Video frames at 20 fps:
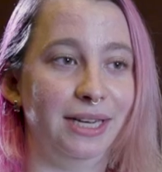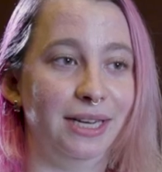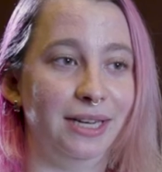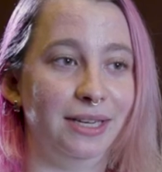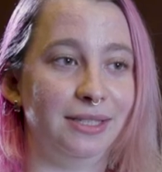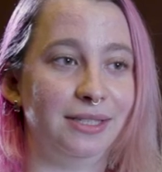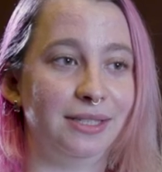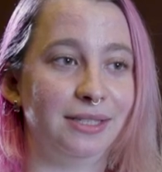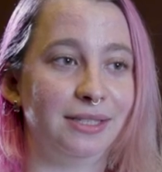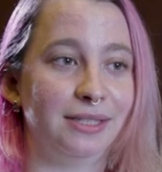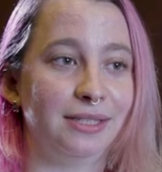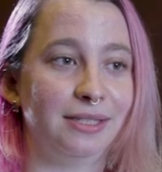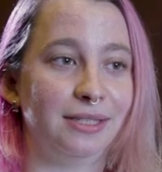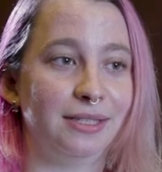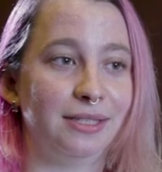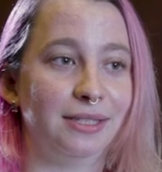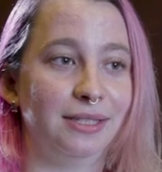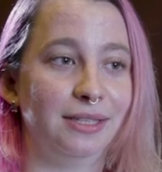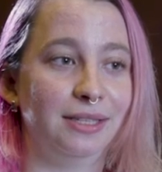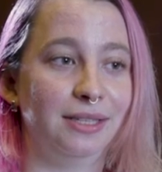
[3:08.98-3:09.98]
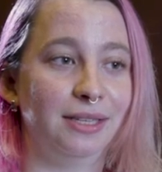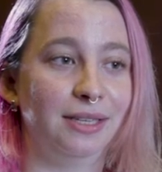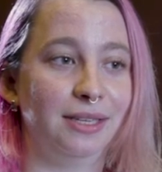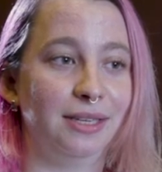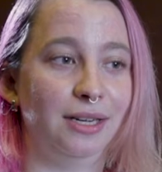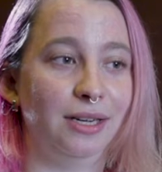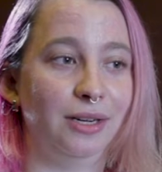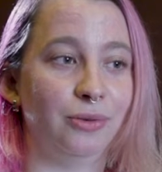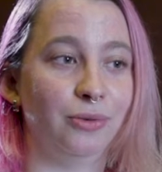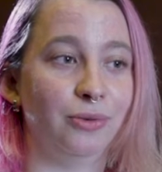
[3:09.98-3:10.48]
takes
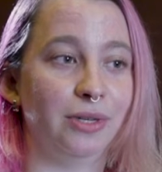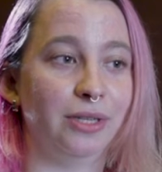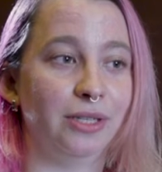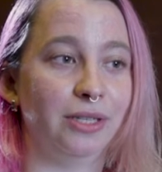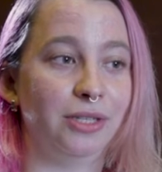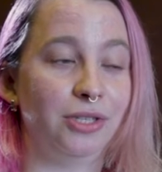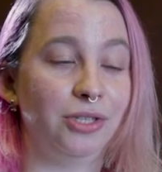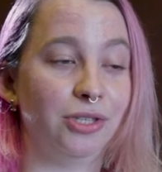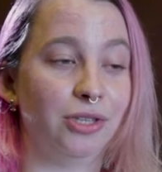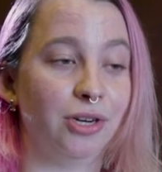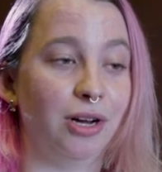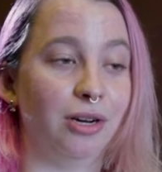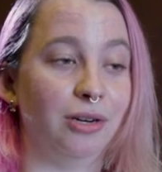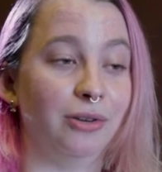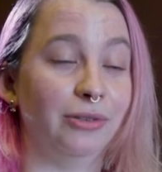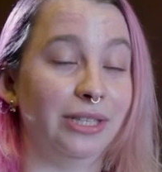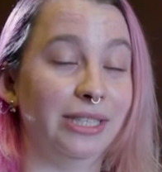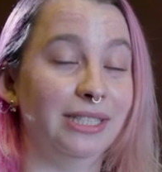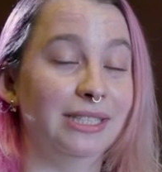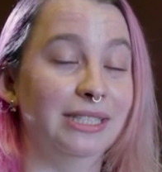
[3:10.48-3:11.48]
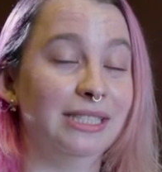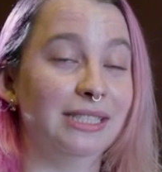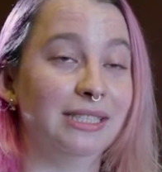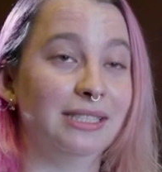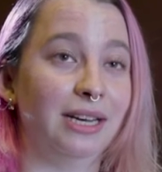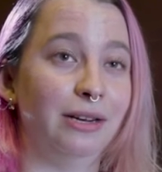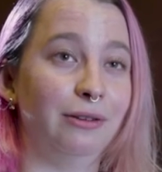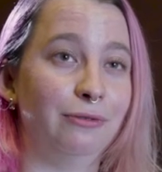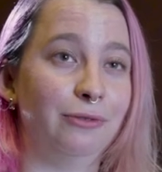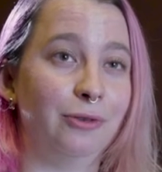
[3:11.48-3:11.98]
a really strong, really
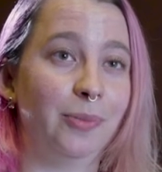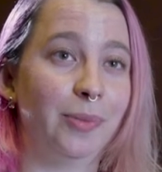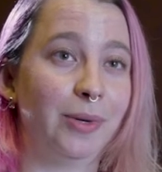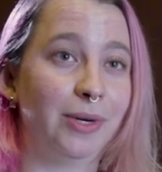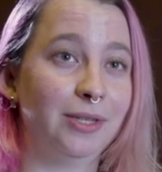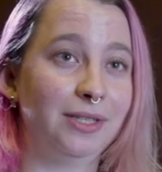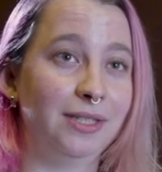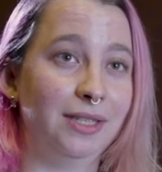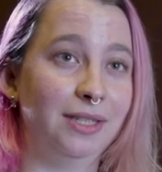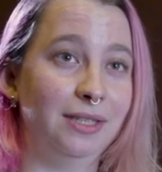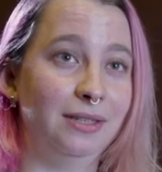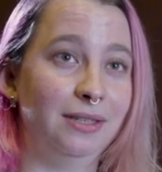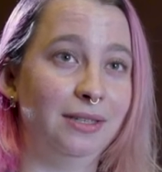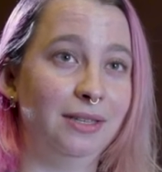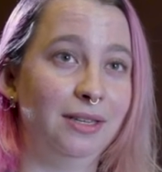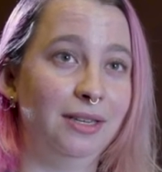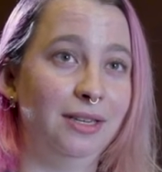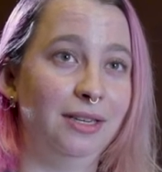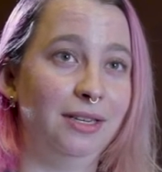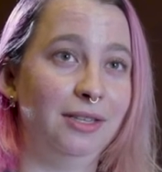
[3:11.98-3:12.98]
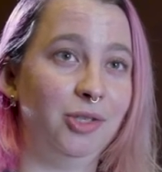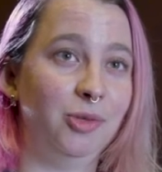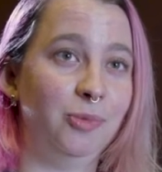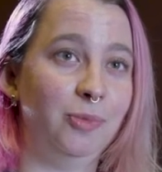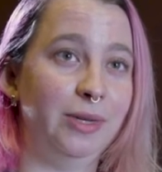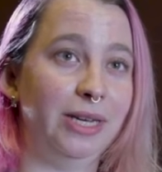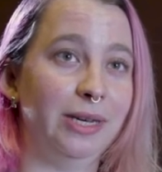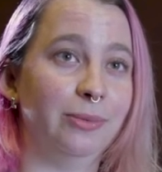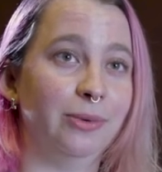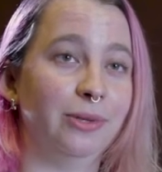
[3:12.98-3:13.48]
insightful person to
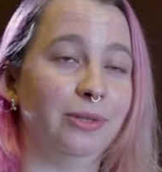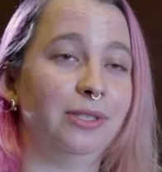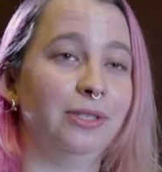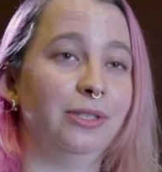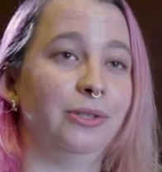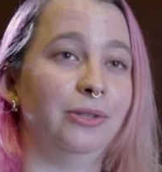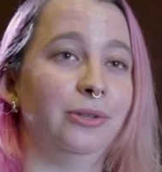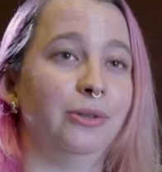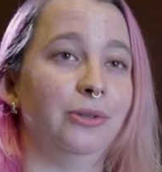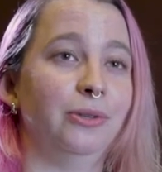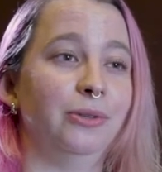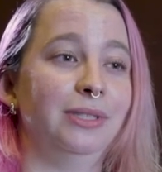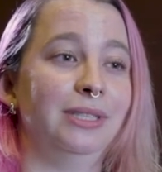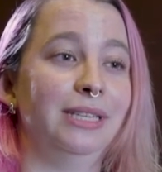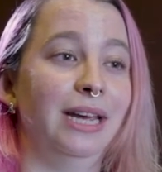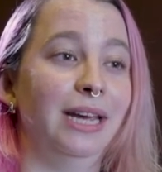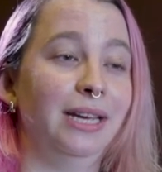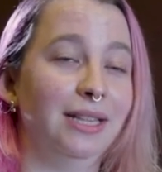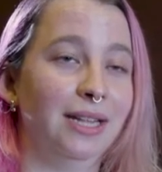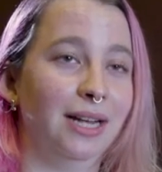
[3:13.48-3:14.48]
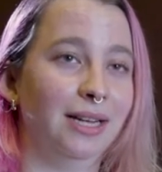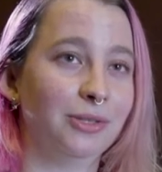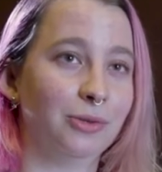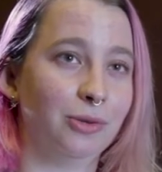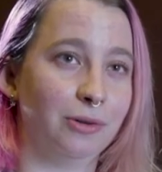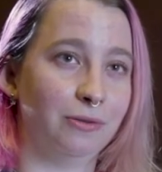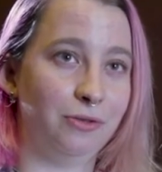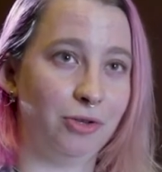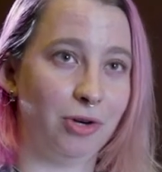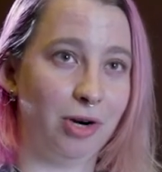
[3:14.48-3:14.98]
be able to take that
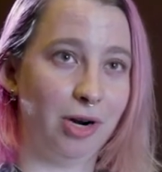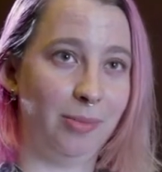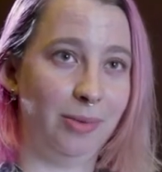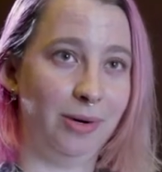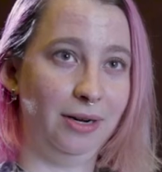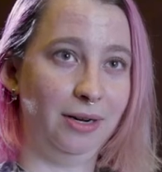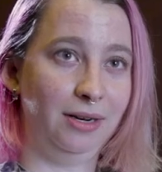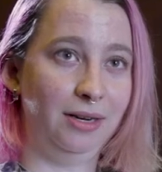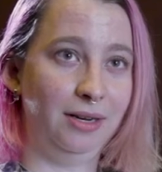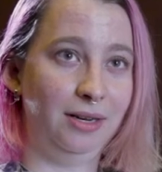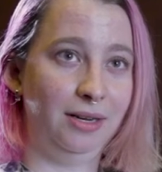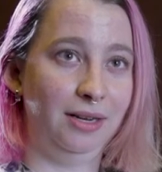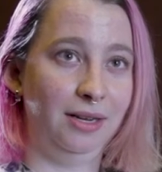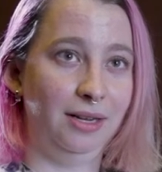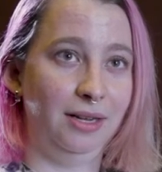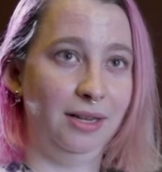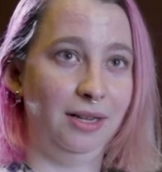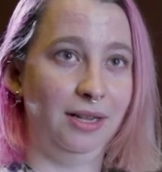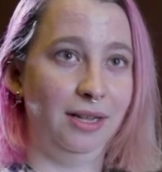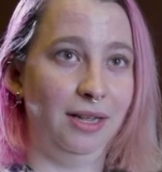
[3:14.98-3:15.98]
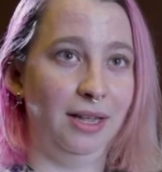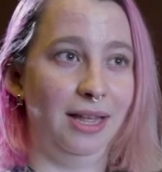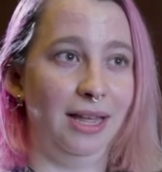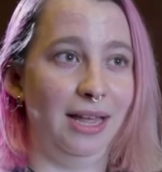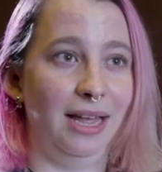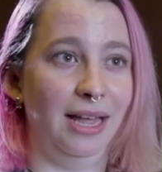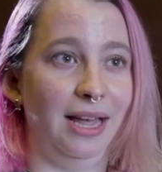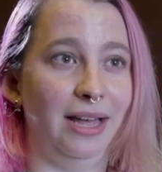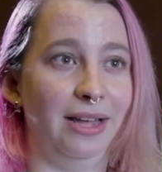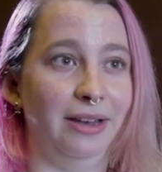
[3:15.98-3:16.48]
sort of trauma
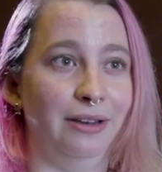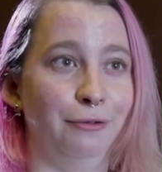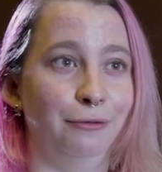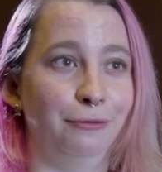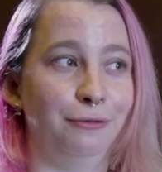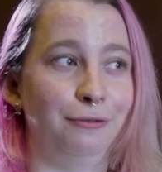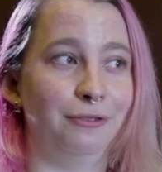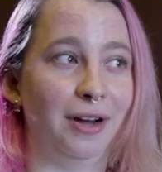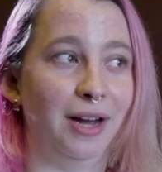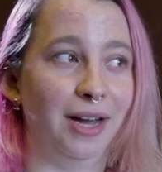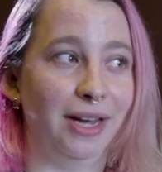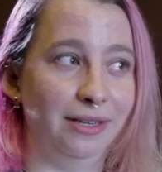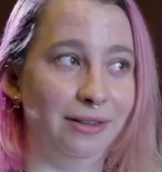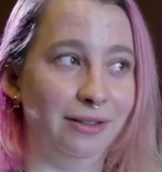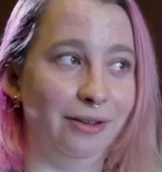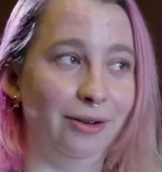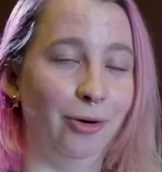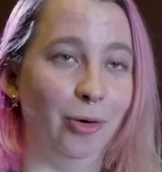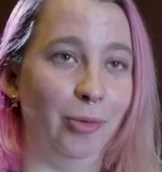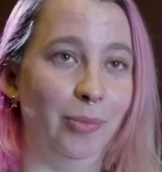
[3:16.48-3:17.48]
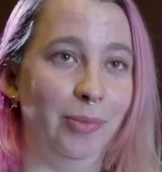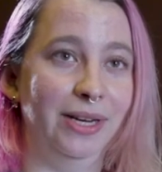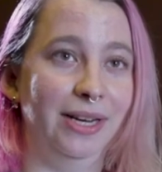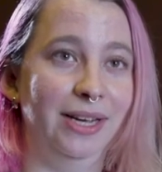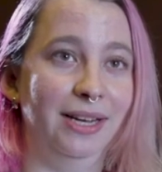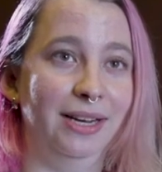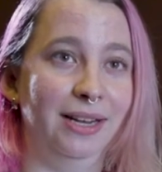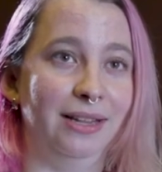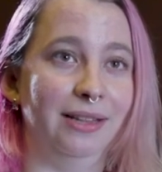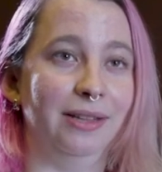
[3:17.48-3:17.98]
and find the hope in
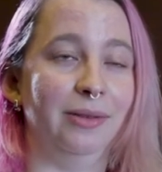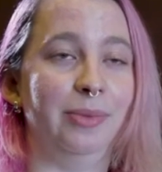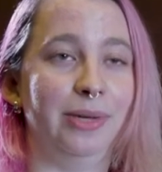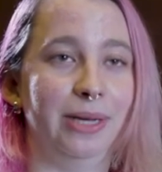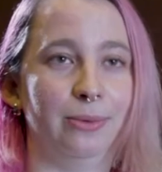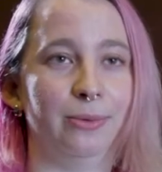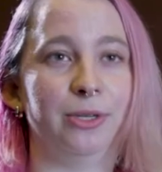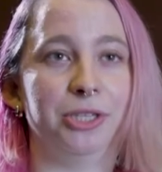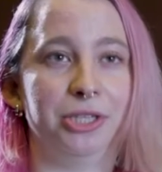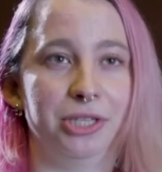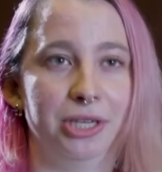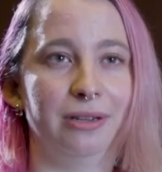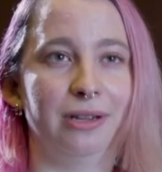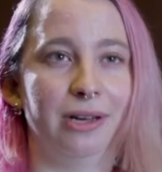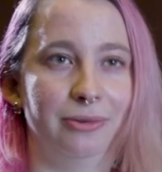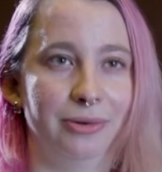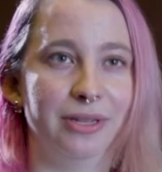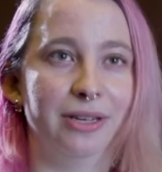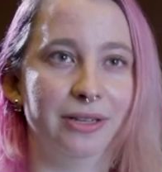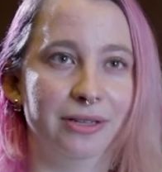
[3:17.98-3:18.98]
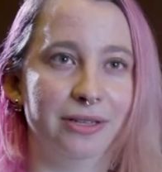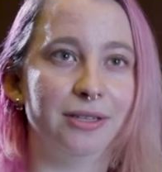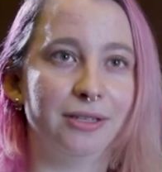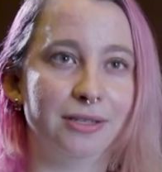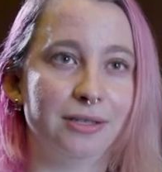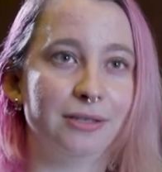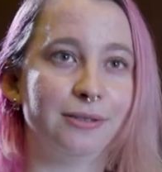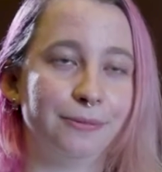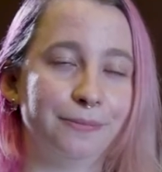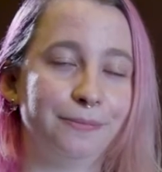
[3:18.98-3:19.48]
it and then be able to share that with
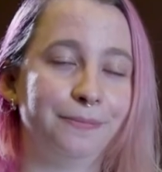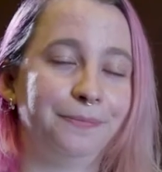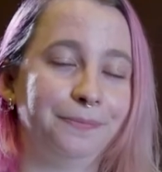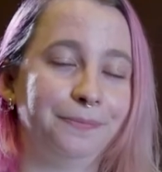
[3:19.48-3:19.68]
others.